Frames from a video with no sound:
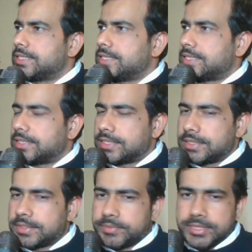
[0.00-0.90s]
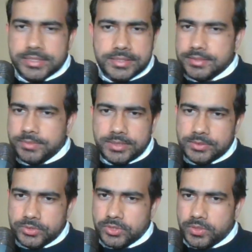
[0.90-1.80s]
uh, because, you
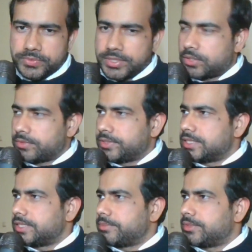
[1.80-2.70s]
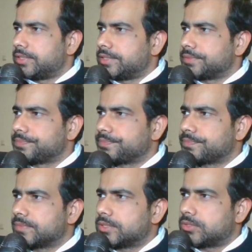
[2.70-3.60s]
know, jobs are not very stable there.
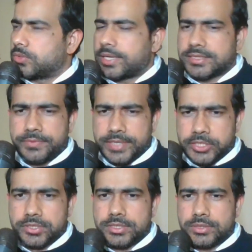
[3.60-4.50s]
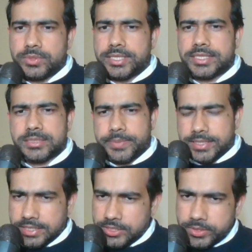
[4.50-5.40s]
So as a fresher, you can
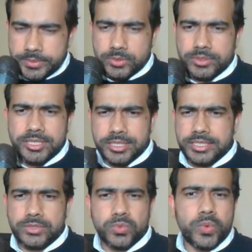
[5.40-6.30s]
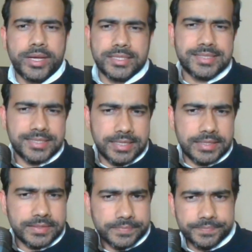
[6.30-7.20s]
expect anywhere between thirty to one C
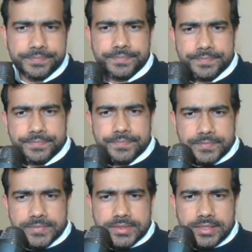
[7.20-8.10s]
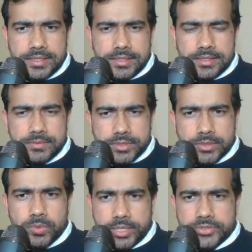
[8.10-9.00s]
R uh, with
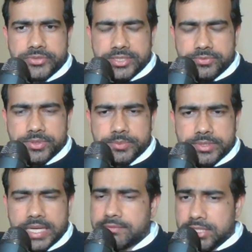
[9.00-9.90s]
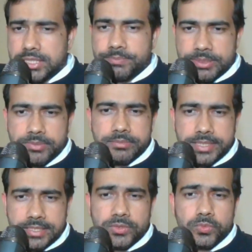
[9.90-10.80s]
the quant trading firms. I've heard people
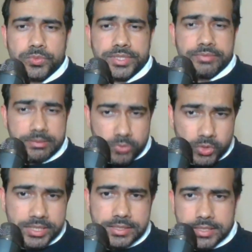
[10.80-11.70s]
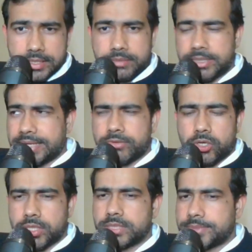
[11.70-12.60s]
making even more than that, but I'm
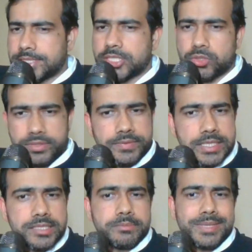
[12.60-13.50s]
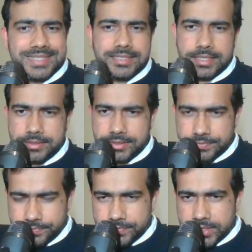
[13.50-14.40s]
not one hundred percent sure if that's the best salary.
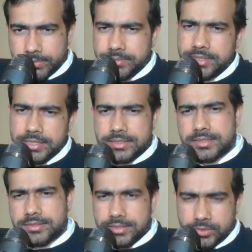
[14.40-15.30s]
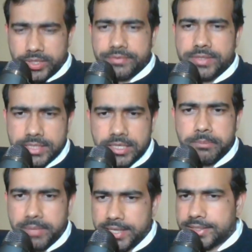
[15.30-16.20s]
Maybe that's, you know, everything
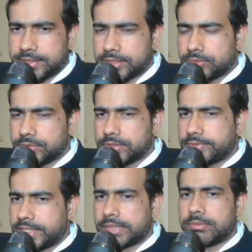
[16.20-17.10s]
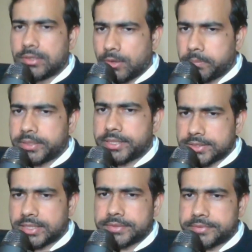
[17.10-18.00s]
combined, you know, the variable
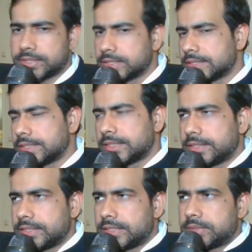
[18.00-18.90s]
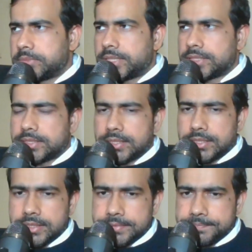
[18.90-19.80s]
components and everything. But
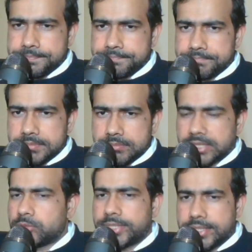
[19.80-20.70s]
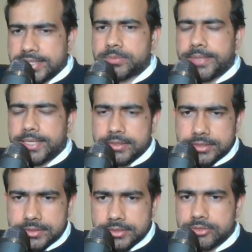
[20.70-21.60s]
um, but you can
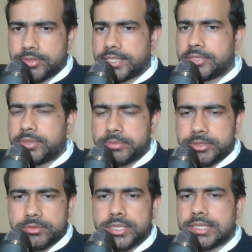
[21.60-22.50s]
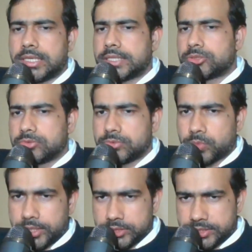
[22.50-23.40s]
expect, you know, anywhere between thirty lakhs to
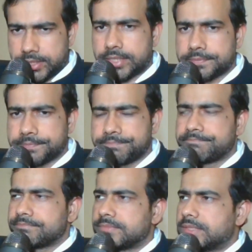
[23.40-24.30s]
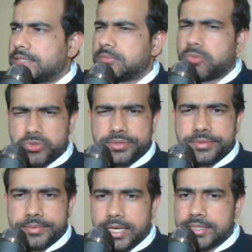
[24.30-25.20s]
one C R. I think most of
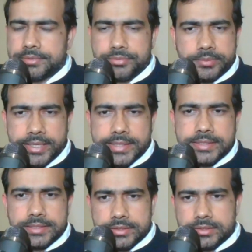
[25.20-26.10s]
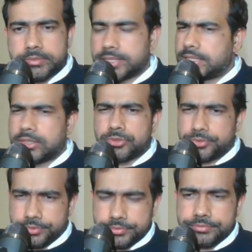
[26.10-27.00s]
them hire from I I Ts, but there are
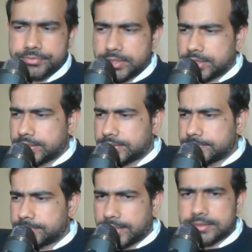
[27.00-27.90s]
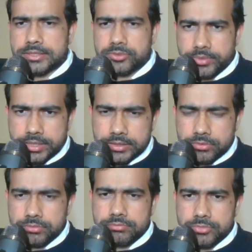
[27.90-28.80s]
also um, cases where, you
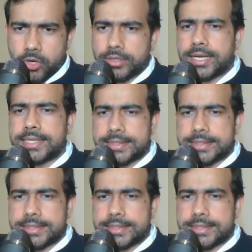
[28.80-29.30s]
know, non I I